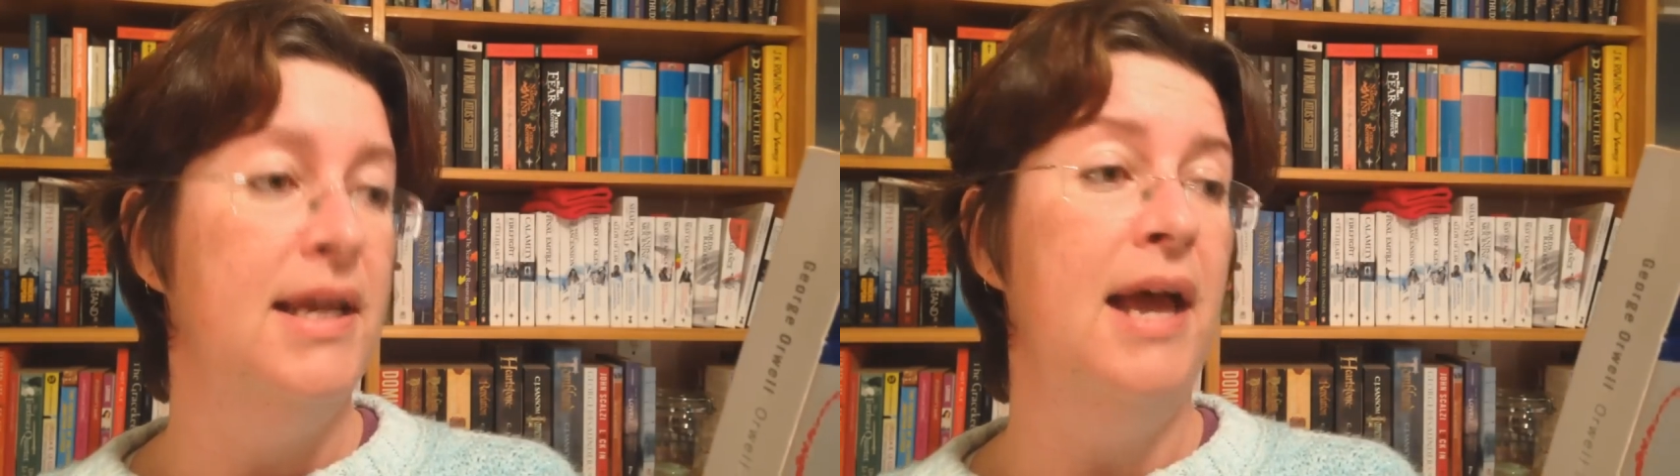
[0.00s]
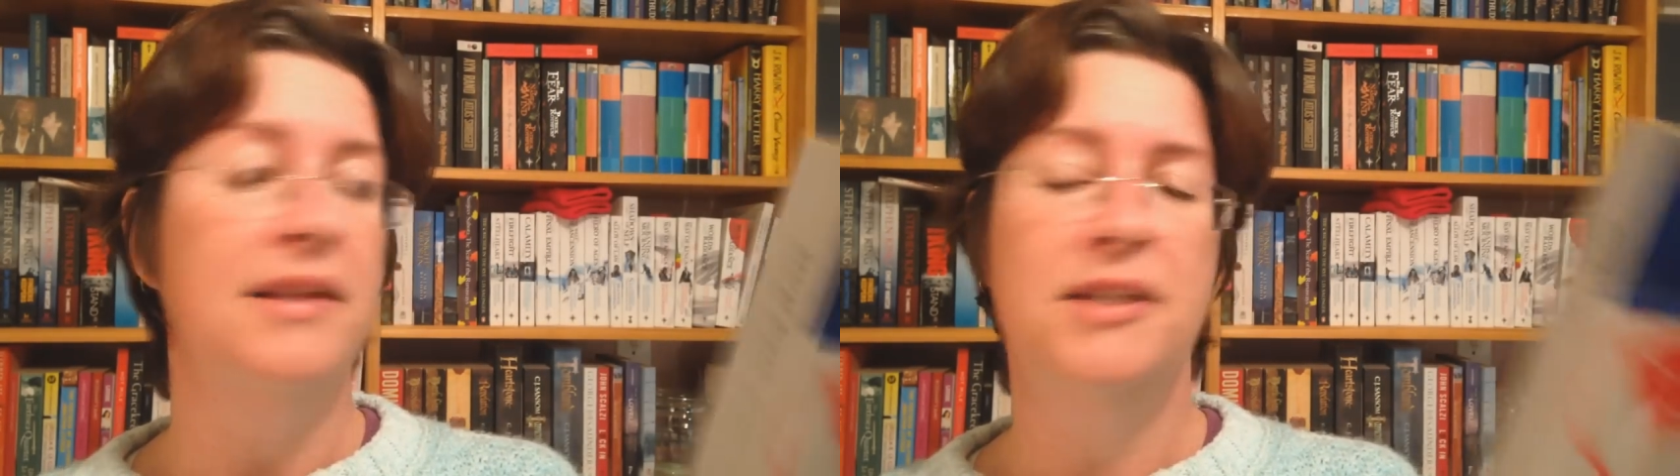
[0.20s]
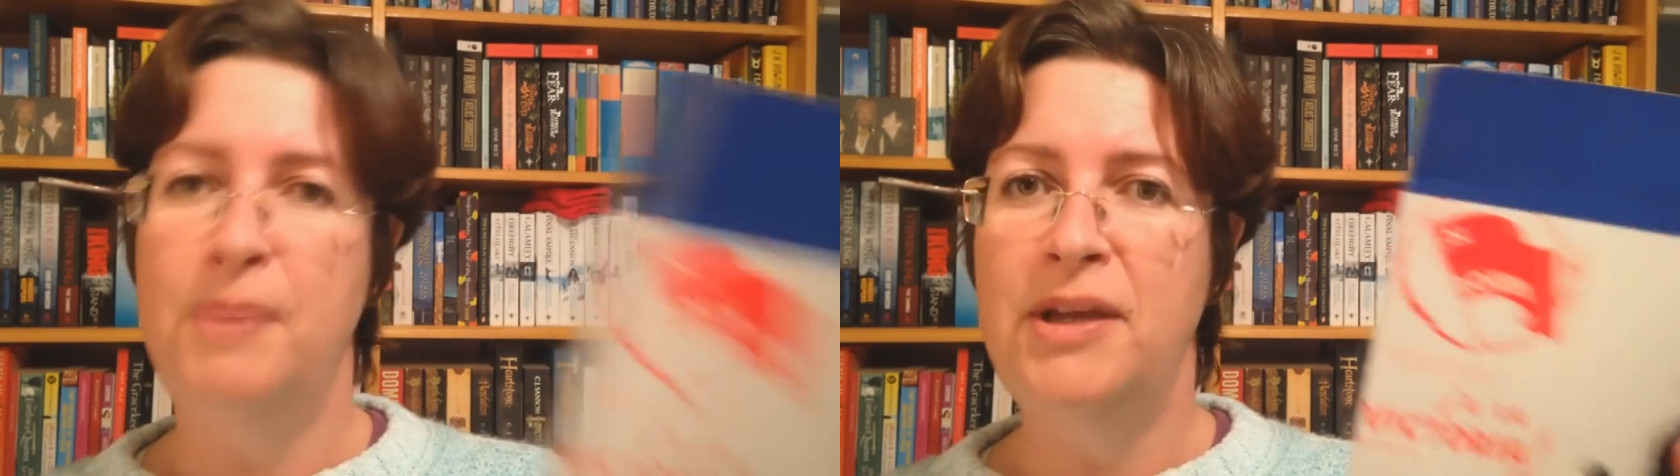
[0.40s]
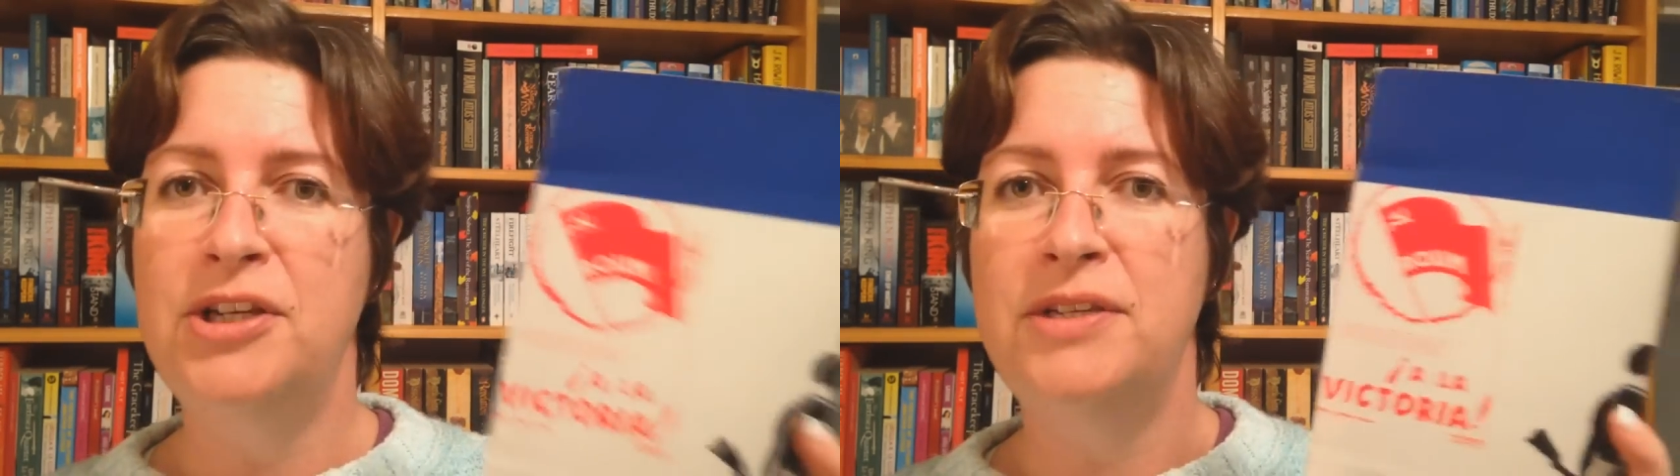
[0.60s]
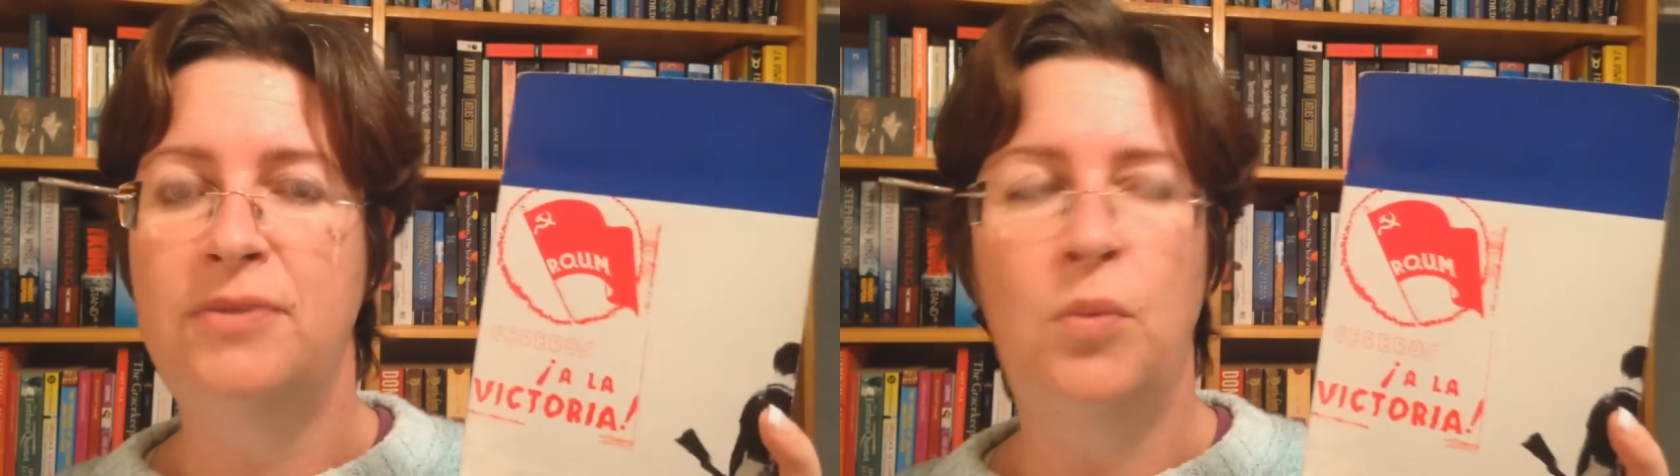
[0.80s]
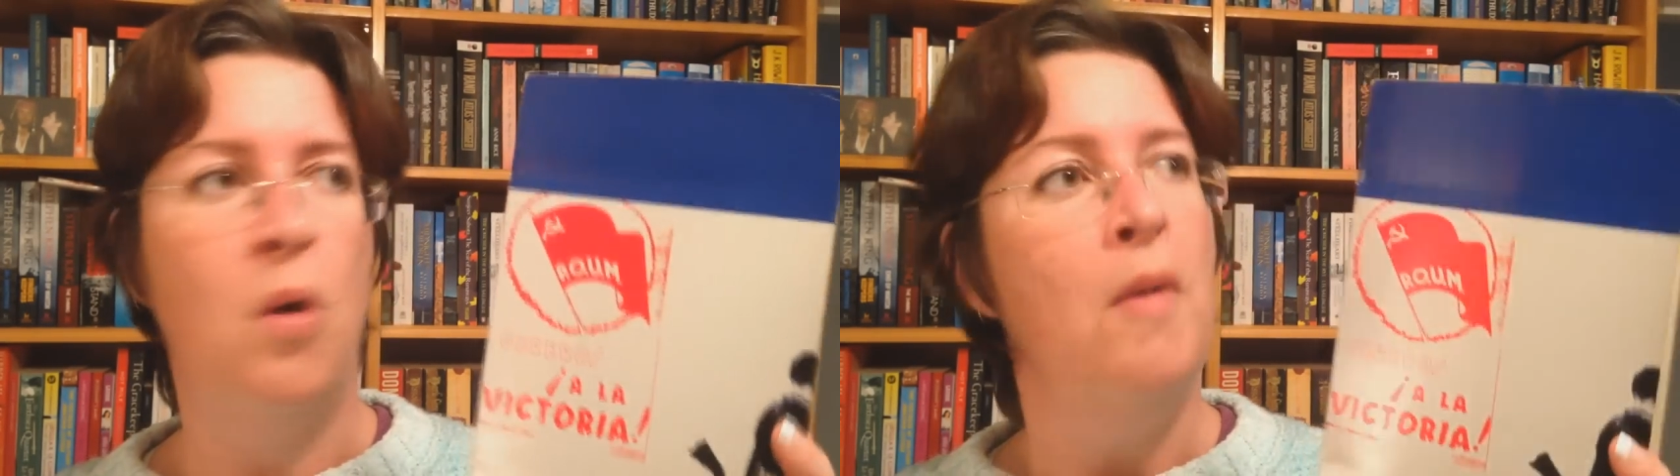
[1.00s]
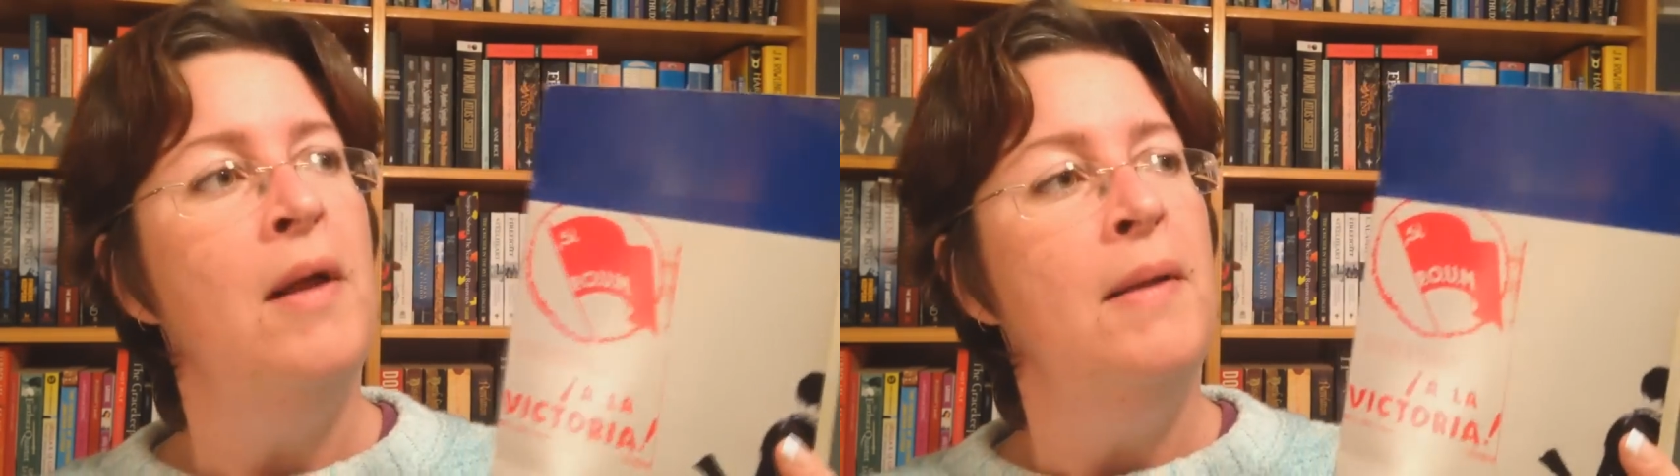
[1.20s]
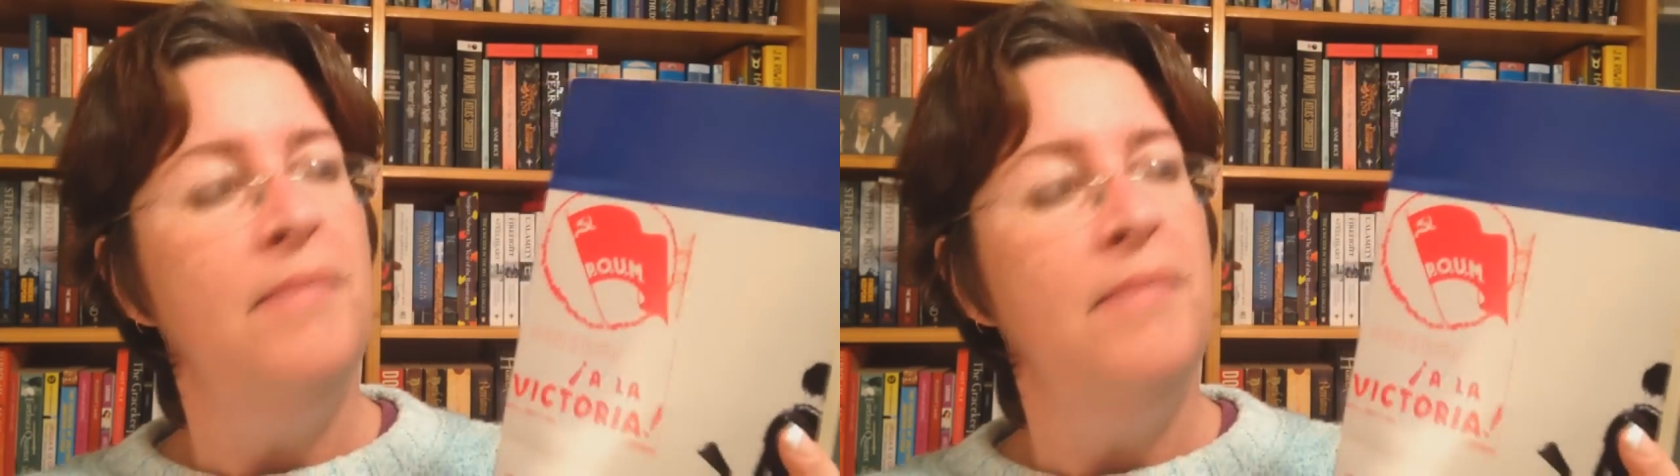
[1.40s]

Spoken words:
yeah, the Spanish Civil War.